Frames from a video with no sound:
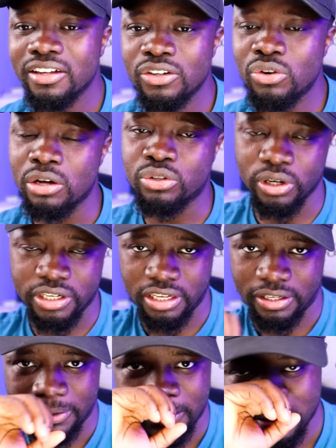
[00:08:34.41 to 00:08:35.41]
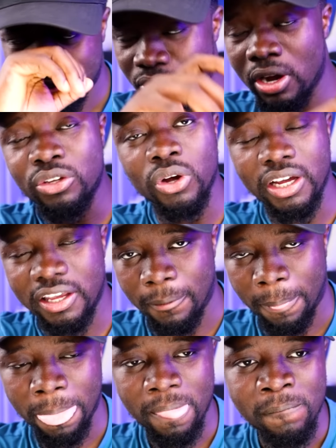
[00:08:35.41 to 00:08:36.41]
You are joking. You are
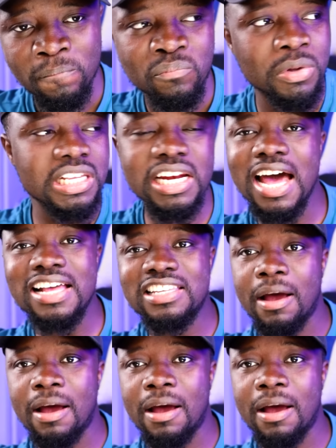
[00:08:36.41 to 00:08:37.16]
joking. Me say last